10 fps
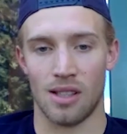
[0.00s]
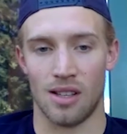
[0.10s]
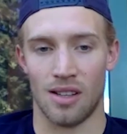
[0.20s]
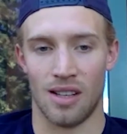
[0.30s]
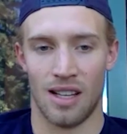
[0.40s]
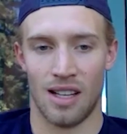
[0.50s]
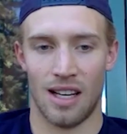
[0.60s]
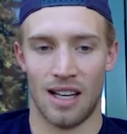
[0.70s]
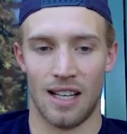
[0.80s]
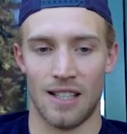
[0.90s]
So,
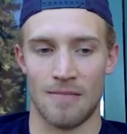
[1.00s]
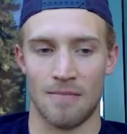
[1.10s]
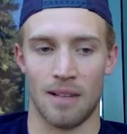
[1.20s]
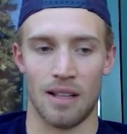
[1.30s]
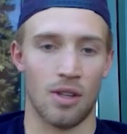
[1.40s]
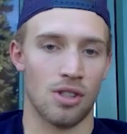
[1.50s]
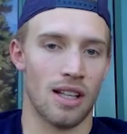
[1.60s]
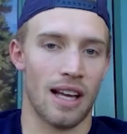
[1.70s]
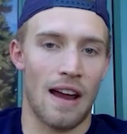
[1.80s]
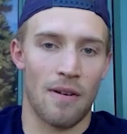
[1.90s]
but
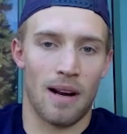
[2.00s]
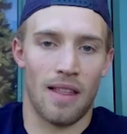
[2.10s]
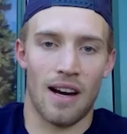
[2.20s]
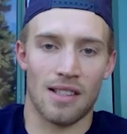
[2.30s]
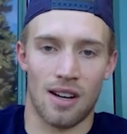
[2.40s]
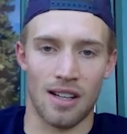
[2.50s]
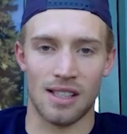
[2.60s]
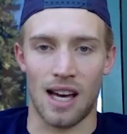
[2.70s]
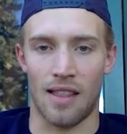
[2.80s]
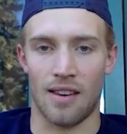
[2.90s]
usually like everybody there is already
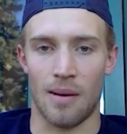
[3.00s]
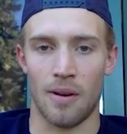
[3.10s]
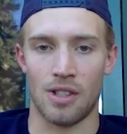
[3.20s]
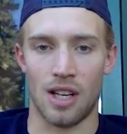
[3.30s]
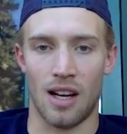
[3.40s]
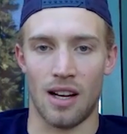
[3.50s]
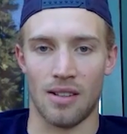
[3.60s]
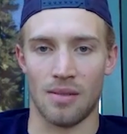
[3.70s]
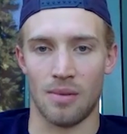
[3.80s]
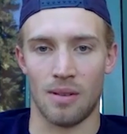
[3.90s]
signed with WHL.
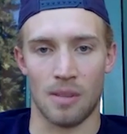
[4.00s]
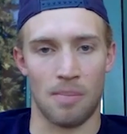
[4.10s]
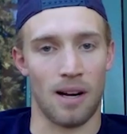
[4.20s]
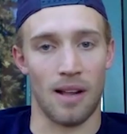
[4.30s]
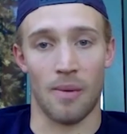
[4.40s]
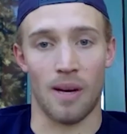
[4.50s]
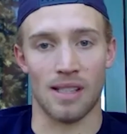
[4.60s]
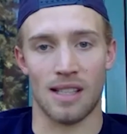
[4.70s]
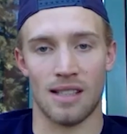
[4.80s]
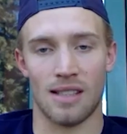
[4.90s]
I was a player that
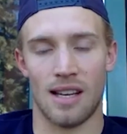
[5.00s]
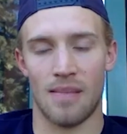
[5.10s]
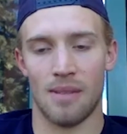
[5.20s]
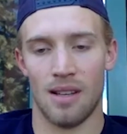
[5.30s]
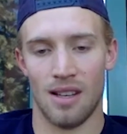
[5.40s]
wasn't at the time.